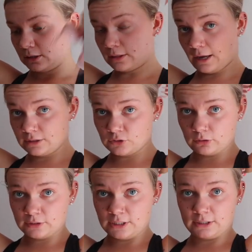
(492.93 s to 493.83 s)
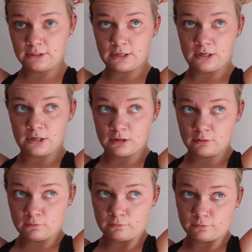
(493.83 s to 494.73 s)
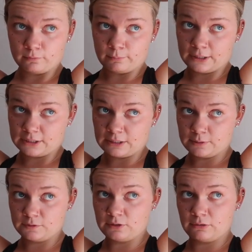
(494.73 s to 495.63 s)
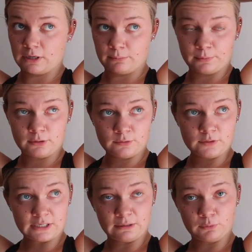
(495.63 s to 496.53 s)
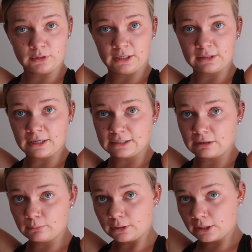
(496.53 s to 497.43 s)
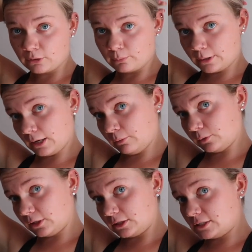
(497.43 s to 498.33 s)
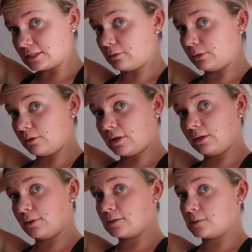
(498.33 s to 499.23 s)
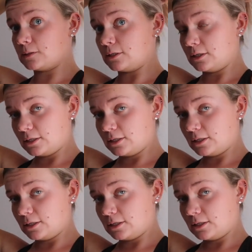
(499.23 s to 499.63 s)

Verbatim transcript: that is all taken care of by the time this video uploads, I will link that down below, but I will link these down below anyways.